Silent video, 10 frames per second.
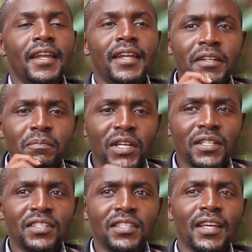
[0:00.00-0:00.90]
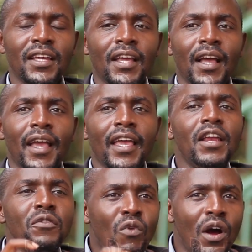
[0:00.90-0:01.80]
that means
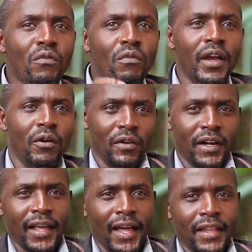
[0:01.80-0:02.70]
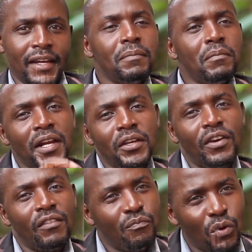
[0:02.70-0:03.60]
in one way or the other, the money
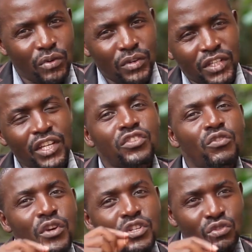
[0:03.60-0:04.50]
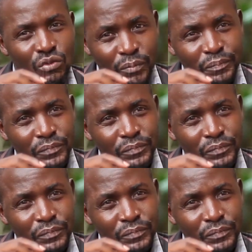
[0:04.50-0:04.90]
you have borrowed is going to